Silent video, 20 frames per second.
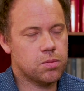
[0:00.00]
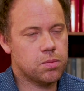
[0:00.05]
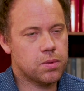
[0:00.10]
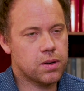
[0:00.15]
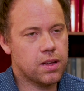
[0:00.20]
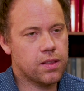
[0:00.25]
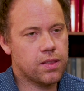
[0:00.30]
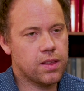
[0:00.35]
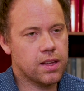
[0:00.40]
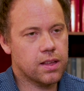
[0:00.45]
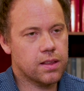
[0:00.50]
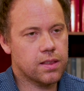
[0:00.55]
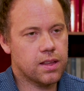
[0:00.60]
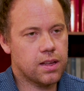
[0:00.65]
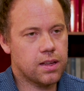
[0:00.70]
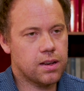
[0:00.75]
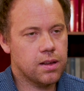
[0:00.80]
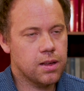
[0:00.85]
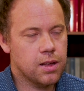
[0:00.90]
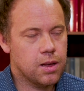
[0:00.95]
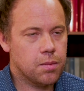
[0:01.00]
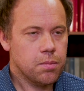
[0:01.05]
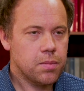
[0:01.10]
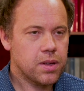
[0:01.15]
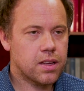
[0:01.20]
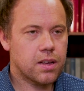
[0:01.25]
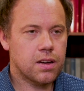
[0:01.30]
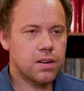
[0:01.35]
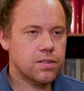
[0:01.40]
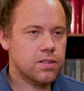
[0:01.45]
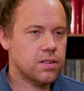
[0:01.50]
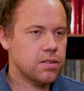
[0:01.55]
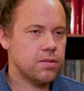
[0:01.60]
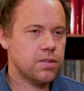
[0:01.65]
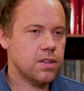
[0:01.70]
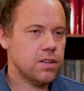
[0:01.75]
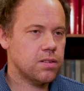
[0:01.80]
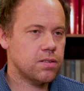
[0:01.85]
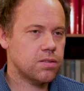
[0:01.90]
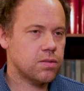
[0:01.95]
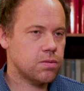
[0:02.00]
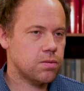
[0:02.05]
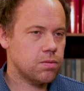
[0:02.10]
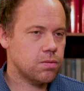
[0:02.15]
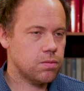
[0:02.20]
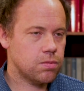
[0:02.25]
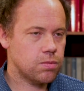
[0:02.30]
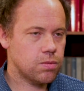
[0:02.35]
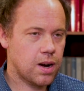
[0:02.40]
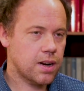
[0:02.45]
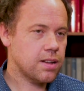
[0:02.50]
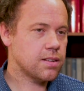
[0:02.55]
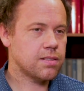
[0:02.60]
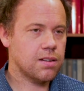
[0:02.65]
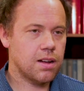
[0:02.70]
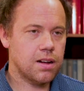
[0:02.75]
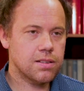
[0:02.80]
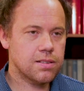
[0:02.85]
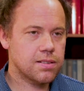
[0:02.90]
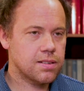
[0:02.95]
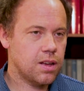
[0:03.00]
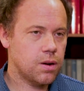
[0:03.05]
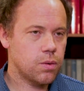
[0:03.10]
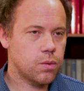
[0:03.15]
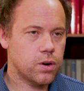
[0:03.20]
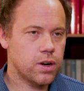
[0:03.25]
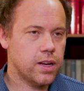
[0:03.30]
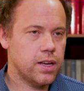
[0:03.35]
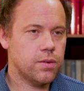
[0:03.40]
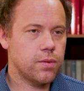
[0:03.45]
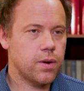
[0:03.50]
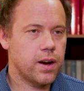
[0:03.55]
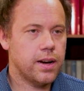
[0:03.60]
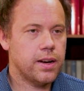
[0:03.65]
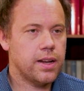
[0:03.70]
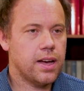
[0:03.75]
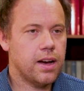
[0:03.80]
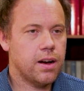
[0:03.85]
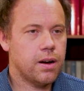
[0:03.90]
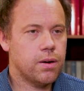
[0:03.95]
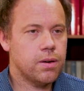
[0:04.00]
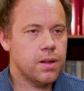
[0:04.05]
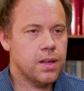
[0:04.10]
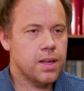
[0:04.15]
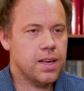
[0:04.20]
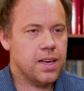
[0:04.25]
But I think that because of this renaissance that we're in right now,